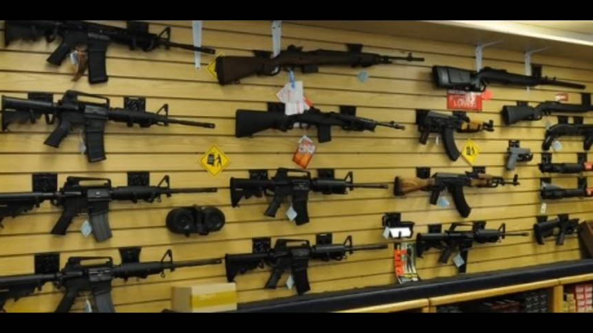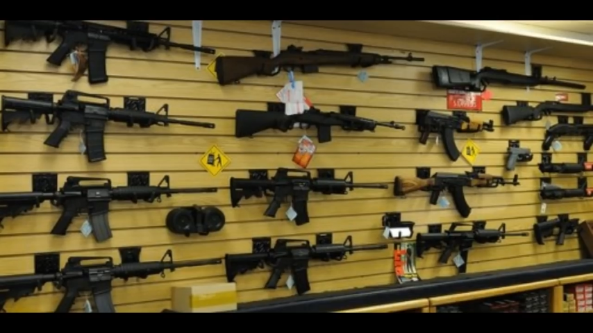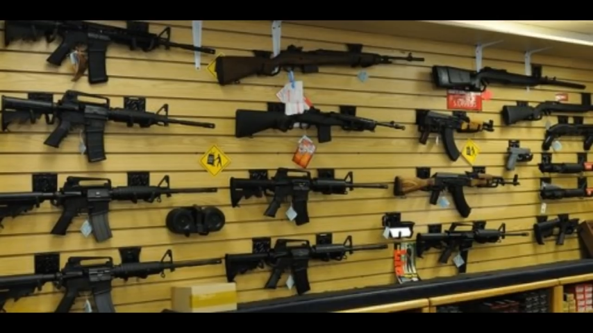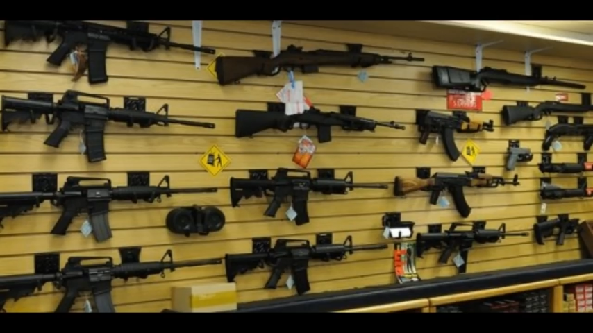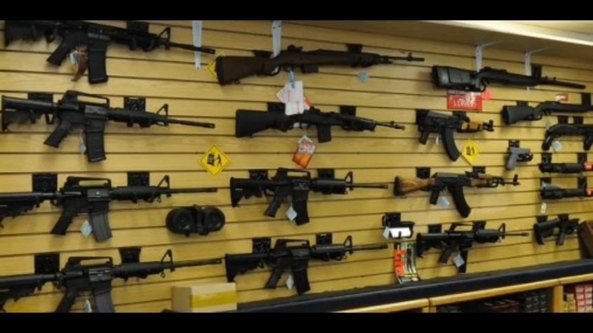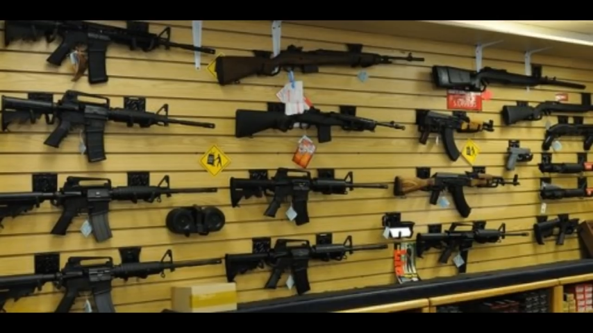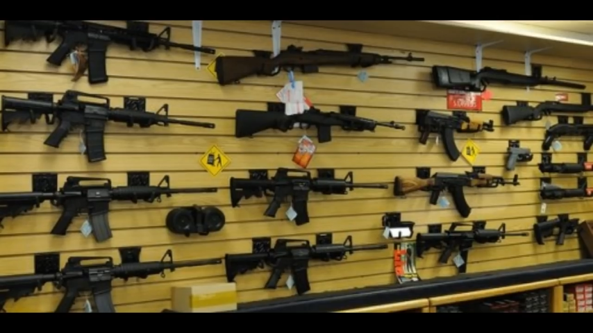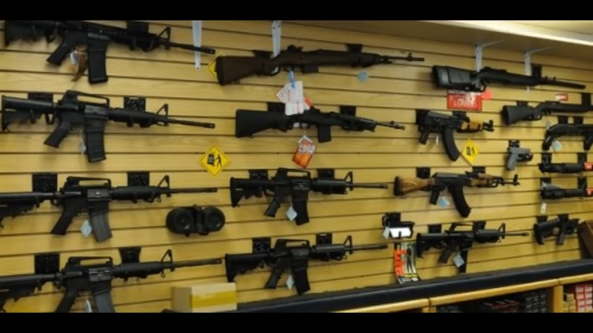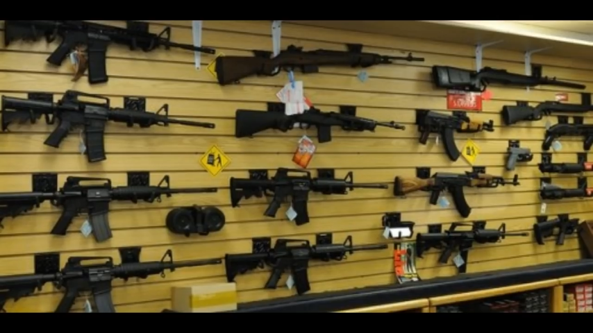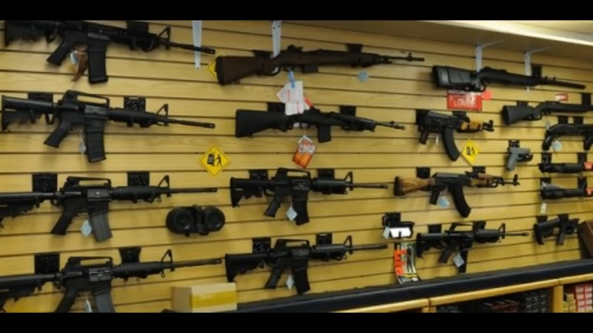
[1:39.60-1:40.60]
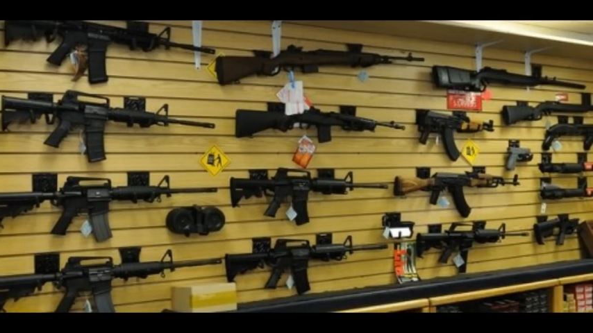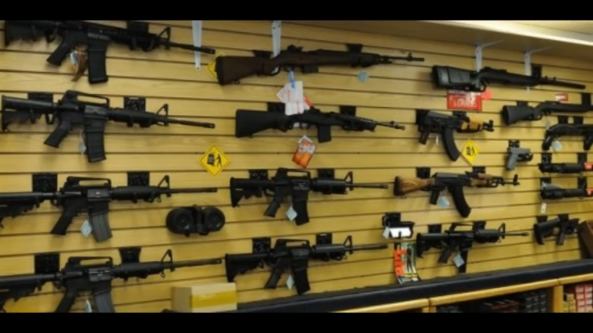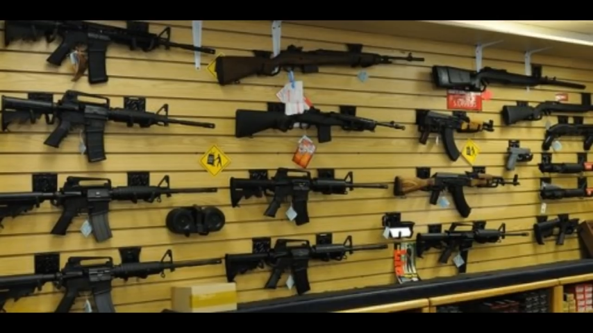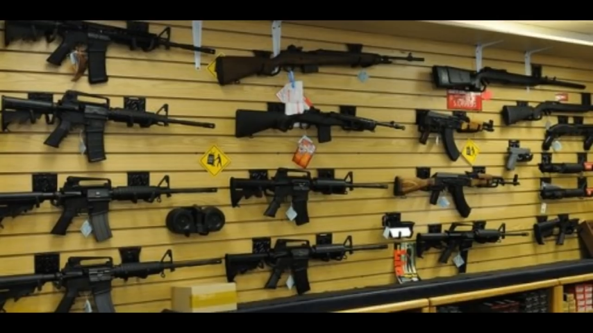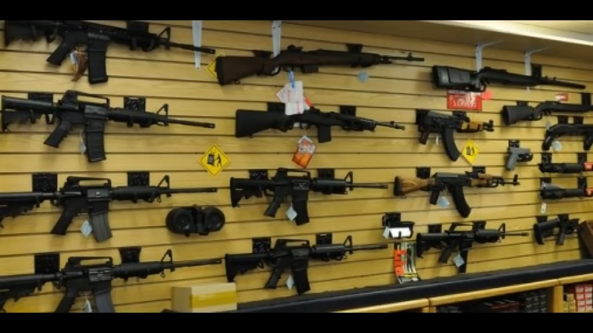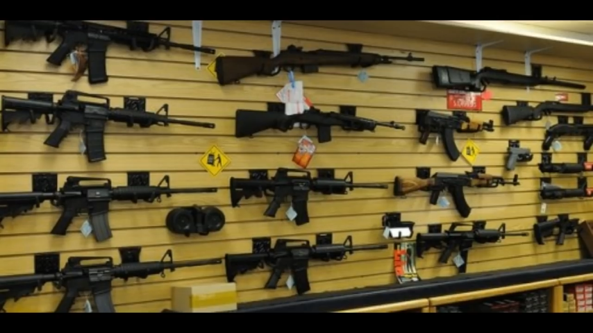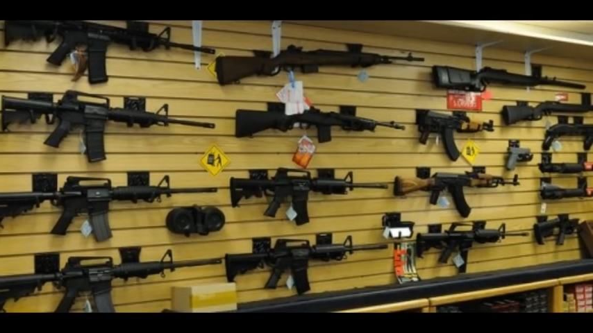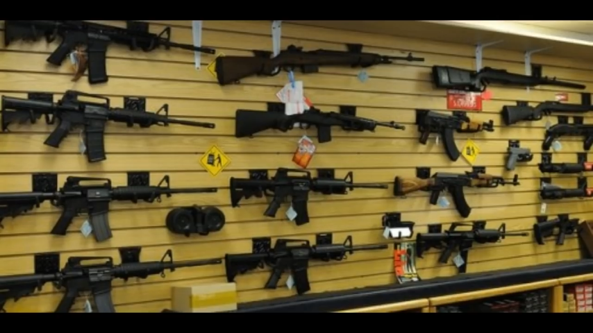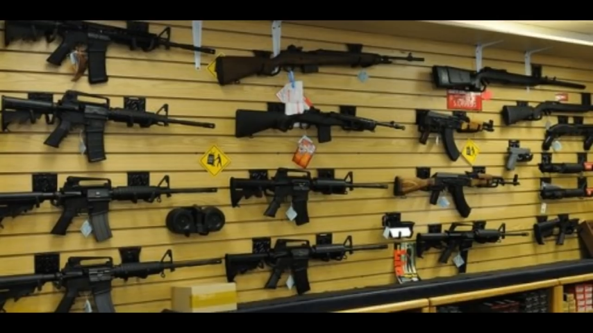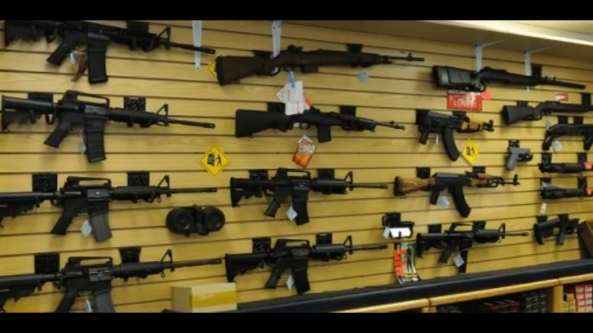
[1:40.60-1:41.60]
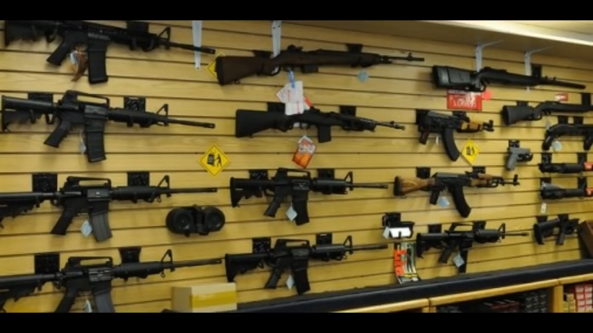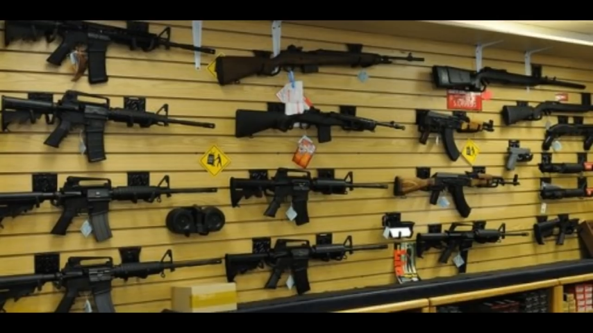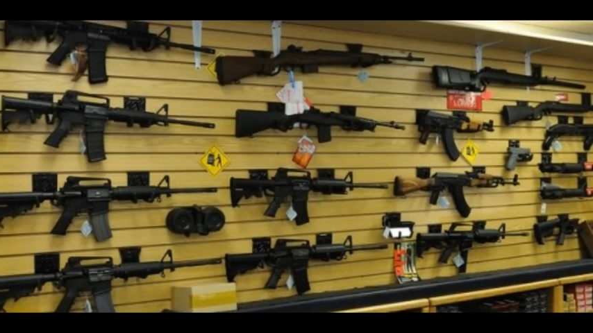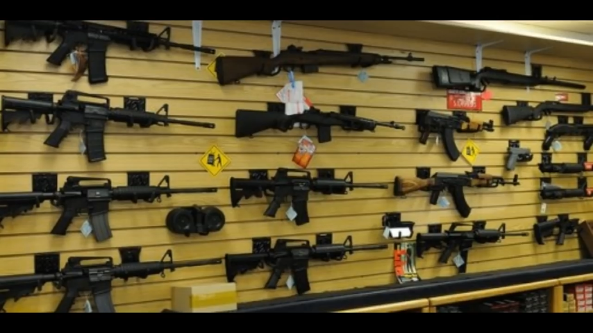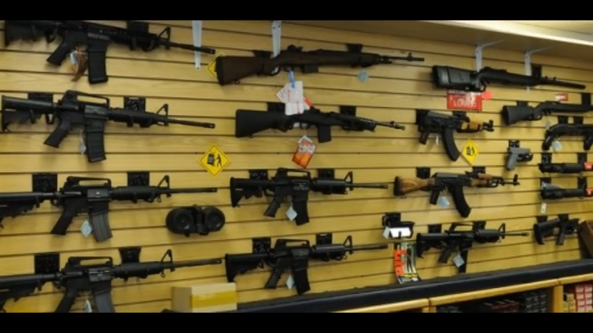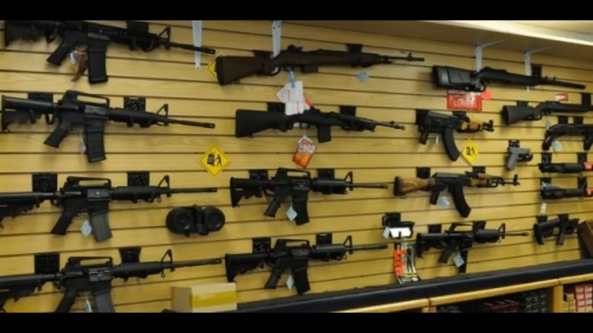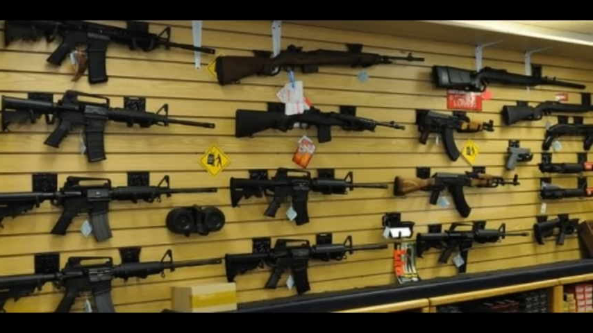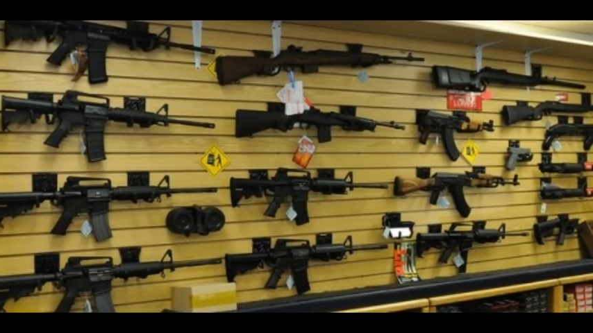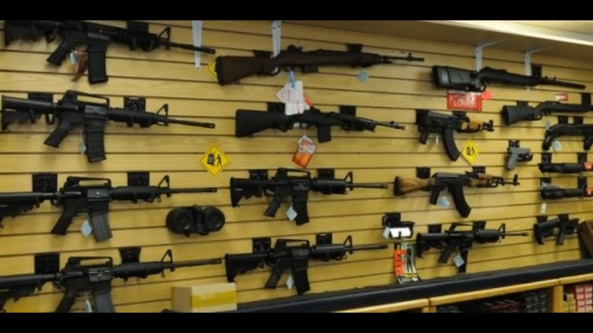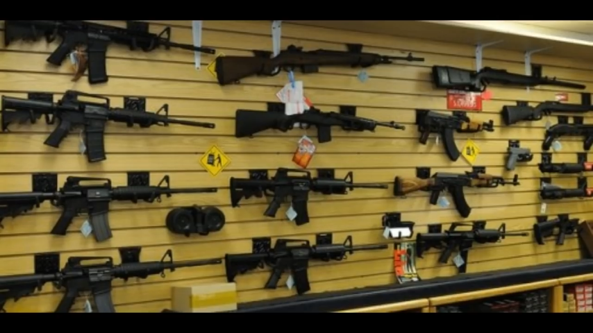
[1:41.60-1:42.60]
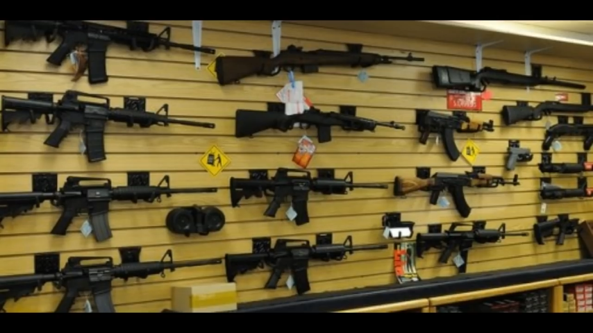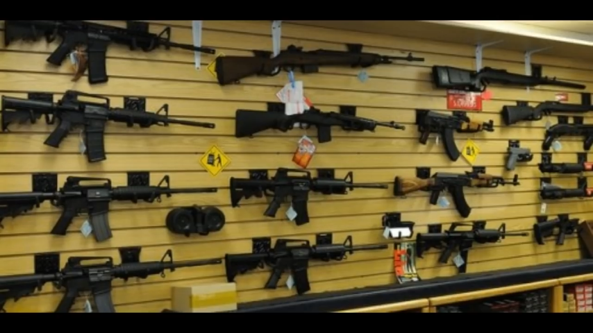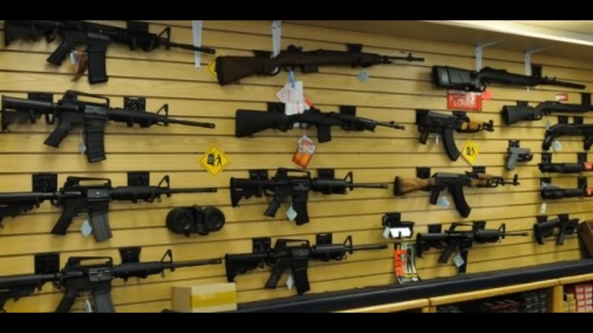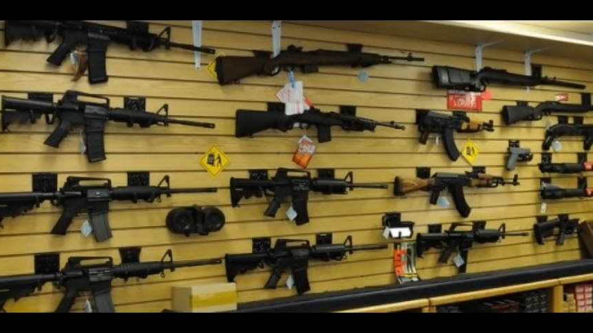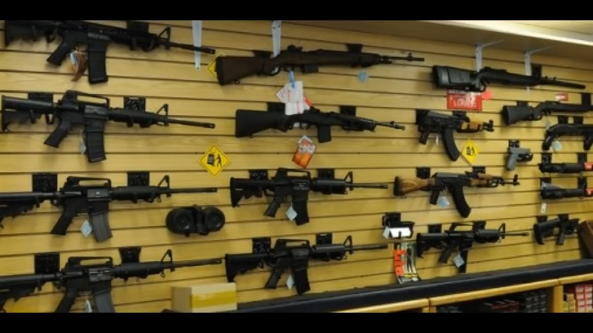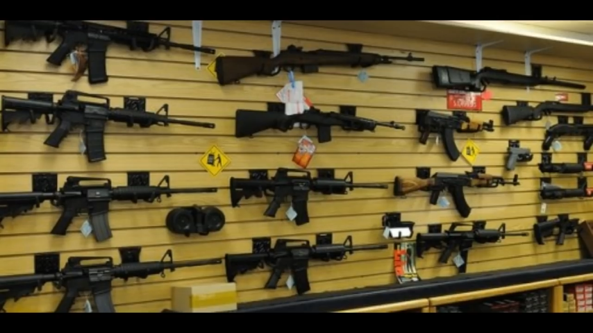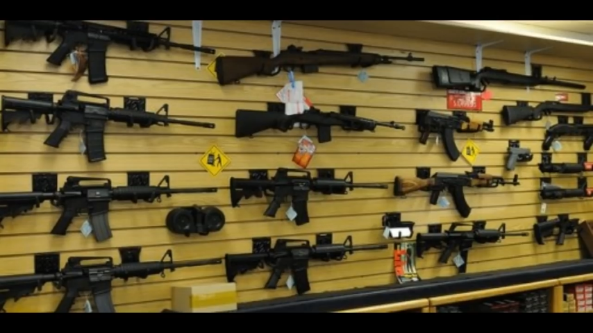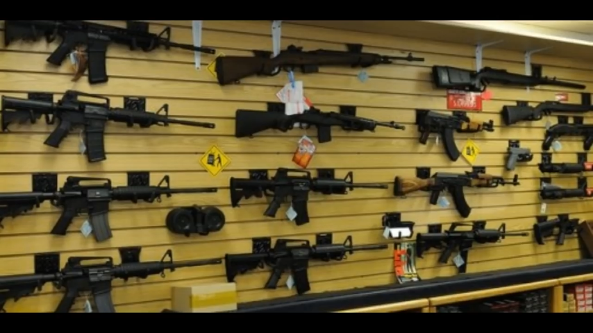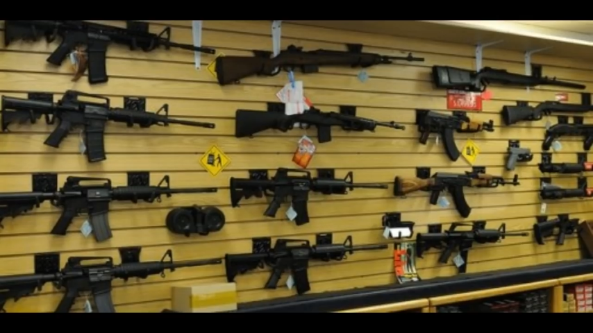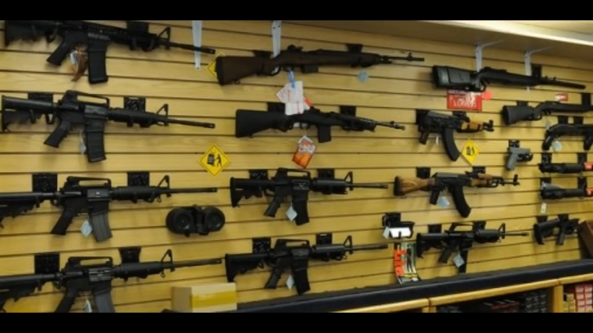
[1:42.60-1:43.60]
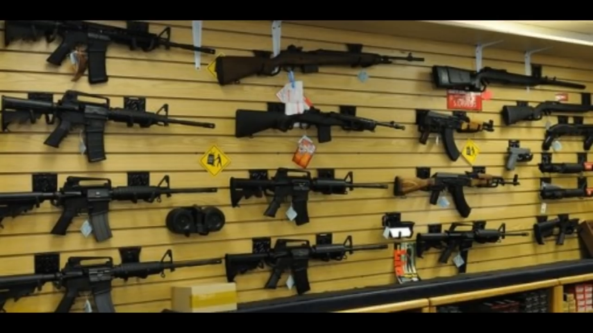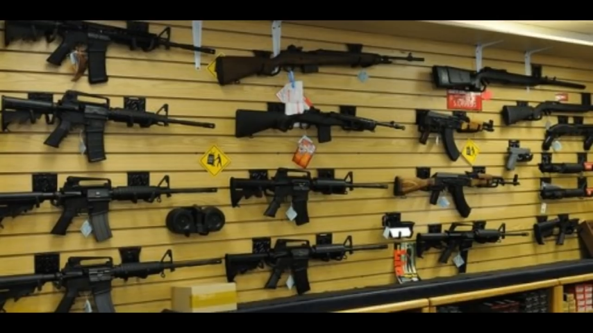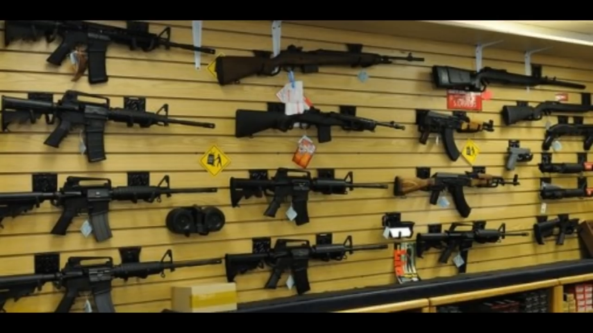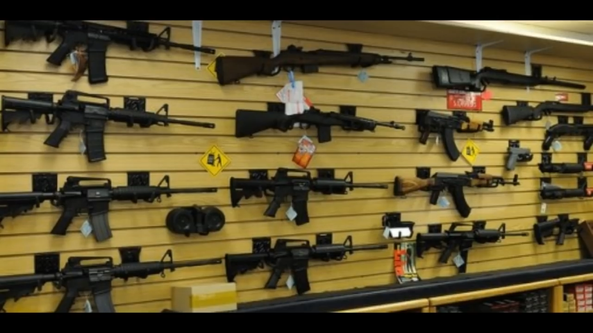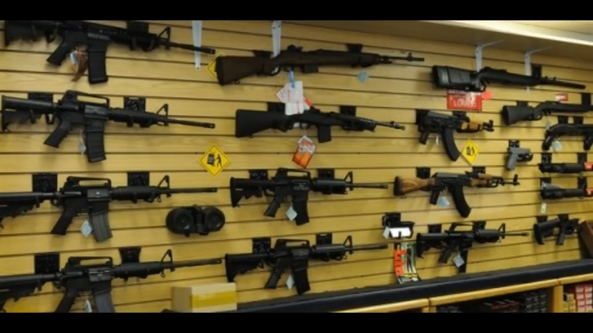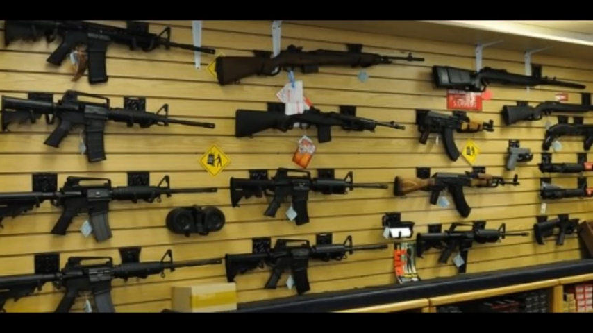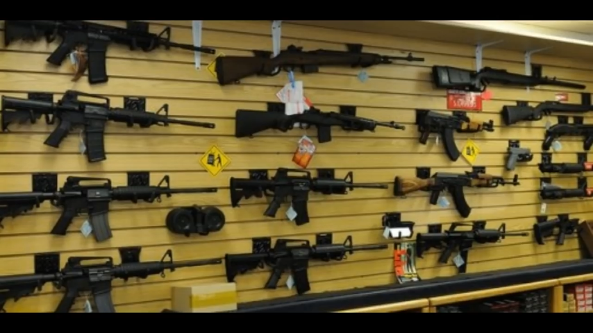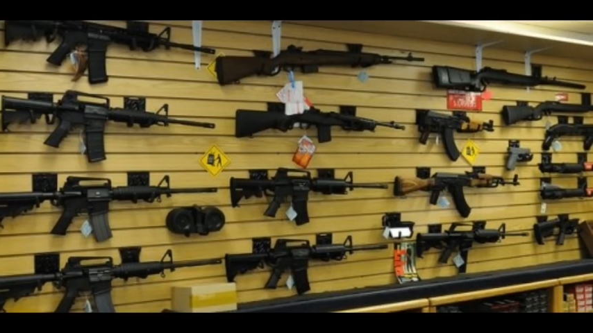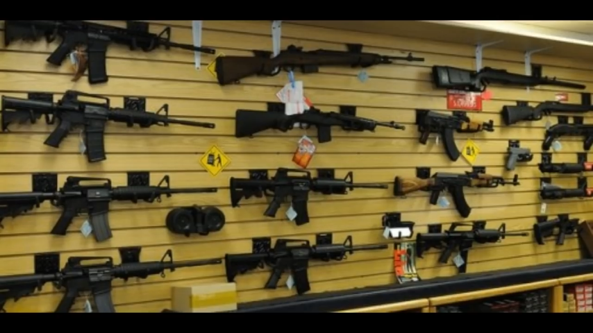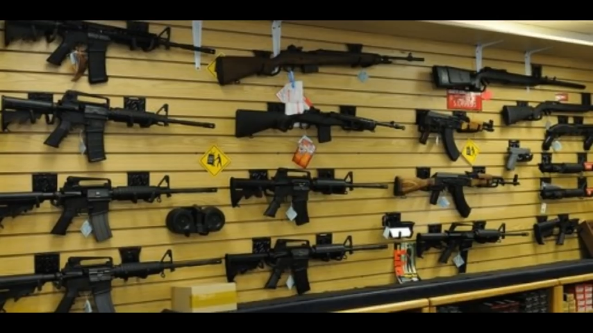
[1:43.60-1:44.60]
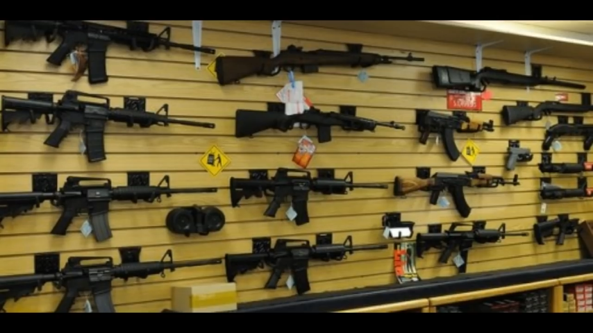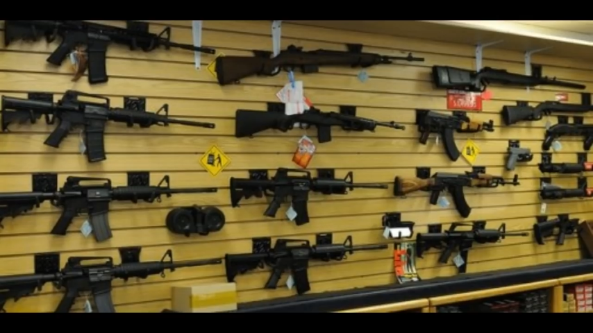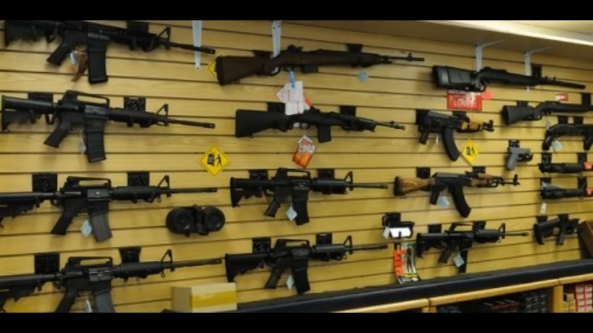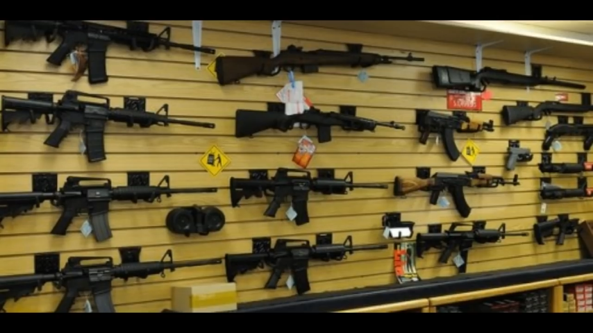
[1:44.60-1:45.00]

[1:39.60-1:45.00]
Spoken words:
Nobody's mouth can be seen.